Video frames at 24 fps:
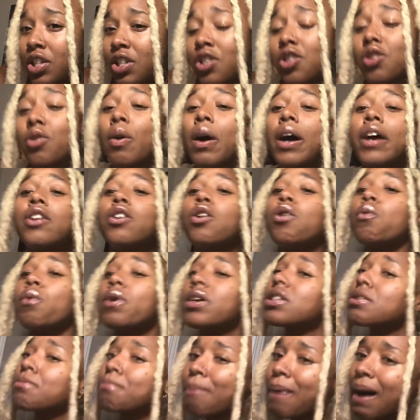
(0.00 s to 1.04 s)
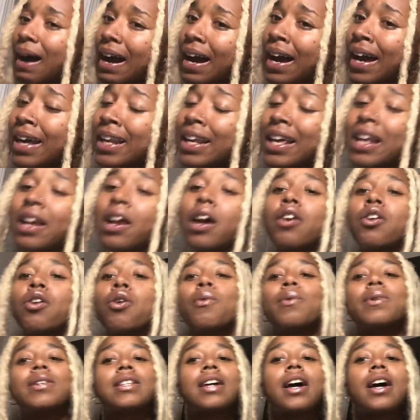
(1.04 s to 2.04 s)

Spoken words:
so I know what's mine and I know what's